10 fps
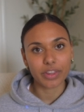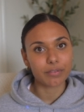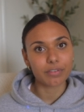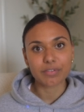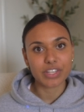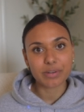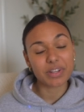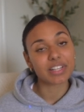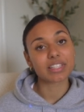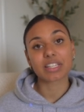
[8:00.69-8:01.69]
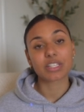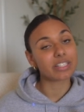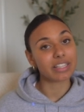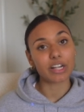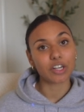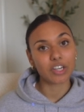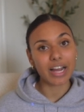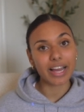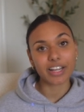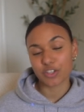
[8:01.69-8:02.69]
than 15 minutes to let her
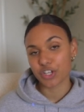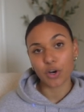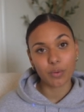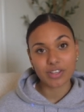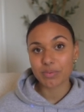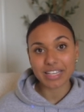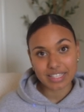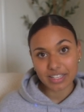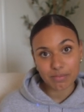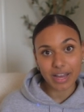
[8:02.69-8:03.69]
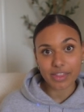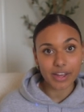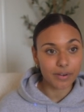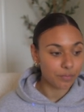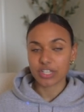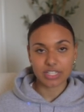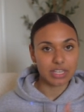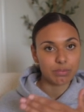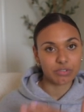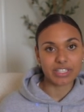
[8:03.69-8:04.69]
cry, because she'd always be asleep by then. Just
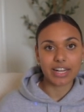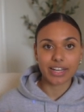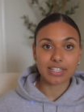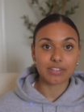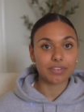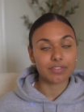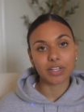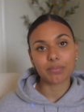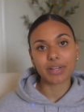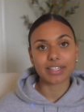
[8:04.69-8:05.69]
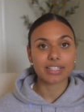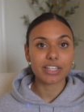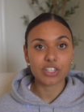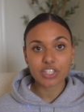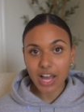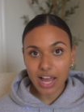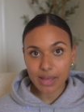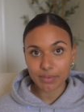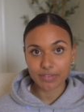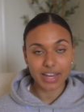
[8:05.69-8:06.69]
keep resetting it to 15 minutes each
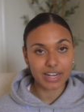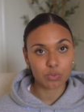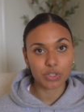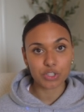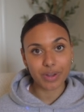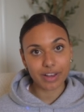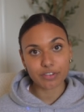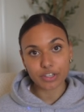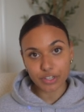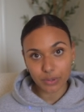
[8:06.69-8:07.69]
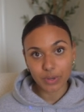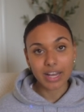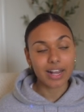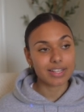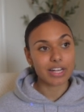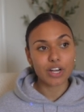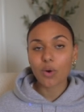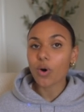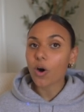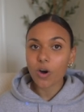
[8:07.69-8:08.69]
time if that is what you have to do. Because I
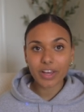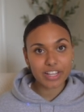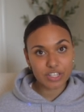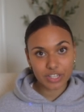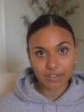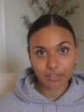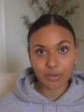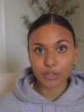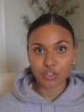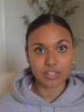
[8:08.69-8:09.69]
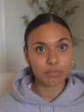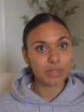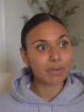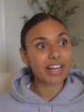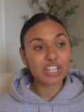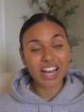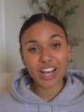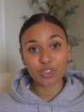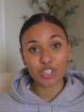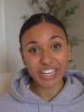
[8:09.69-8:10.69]
know all kids are different, but trust me, my
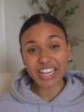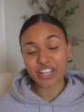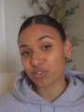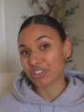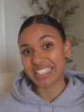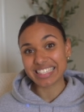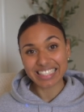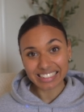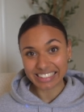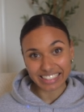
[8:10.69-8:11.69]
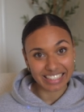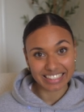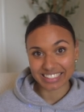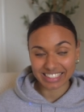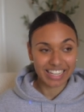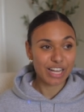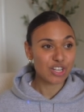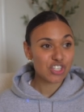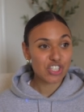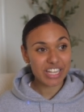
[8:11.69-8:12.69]
child, she is resilient.
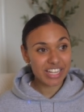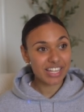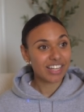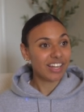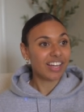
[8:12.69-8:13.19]
She's